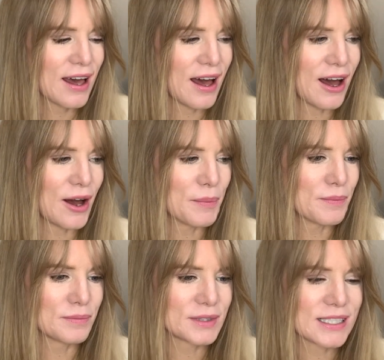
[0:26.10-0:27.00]

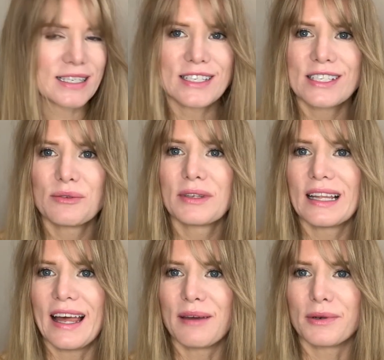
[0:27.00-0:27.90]
because I just didn't really
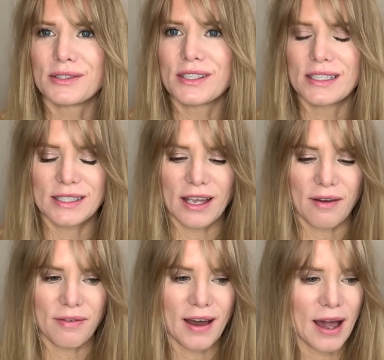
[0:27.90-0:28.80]
like most of the
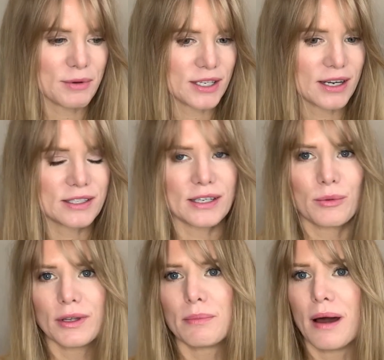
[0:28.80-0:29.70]
stuff. I was honestly
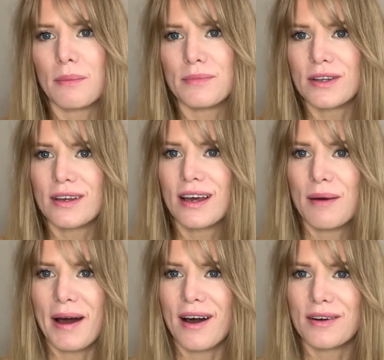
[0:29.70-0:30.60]
really bummed
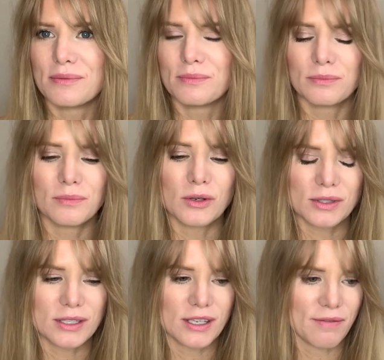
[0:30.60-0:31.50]
about most of
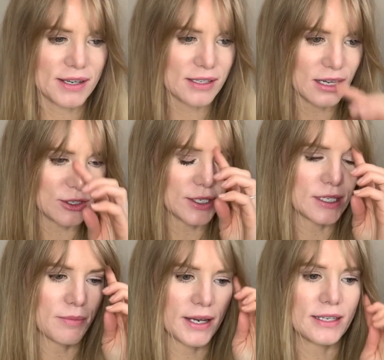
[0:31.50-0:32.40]
the stuff I saw at
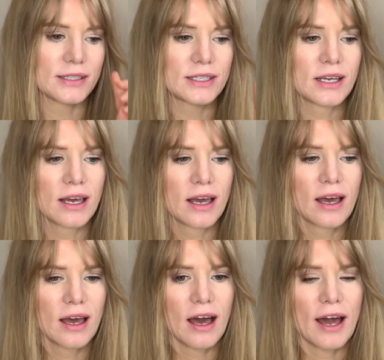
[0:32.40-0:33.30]
JCPenney's.
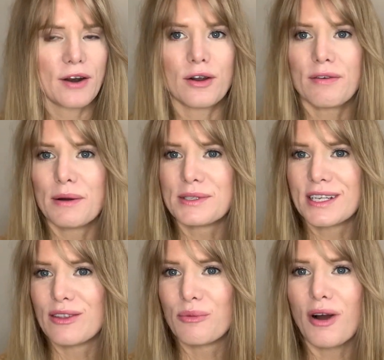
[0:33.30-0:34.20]
I don't know if I was
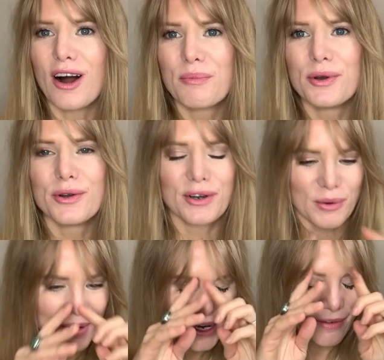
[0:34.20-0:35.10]
in the wrong mood or
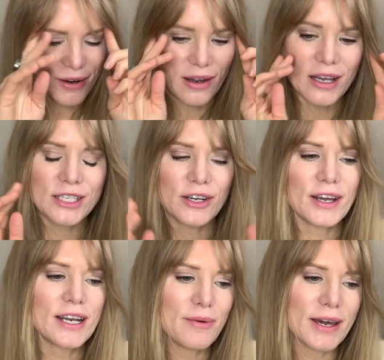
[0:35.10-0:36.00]
whatever. So
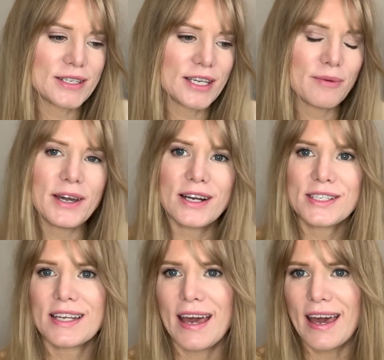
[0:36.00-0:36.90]
anyways, here we are
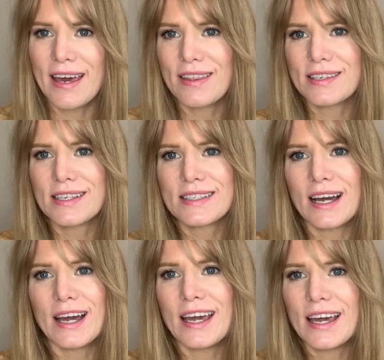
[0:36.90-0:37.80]
today. This is
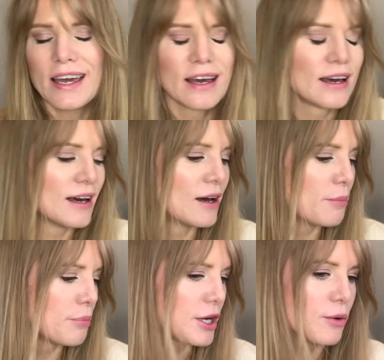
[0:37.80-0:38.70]
a
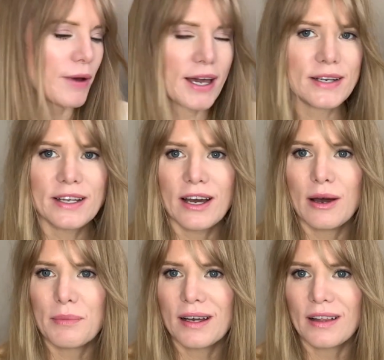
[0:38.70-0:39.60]
pretty
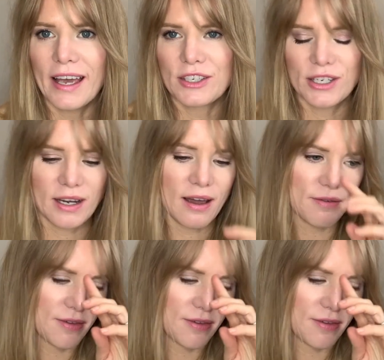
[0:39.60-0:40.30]
random collection of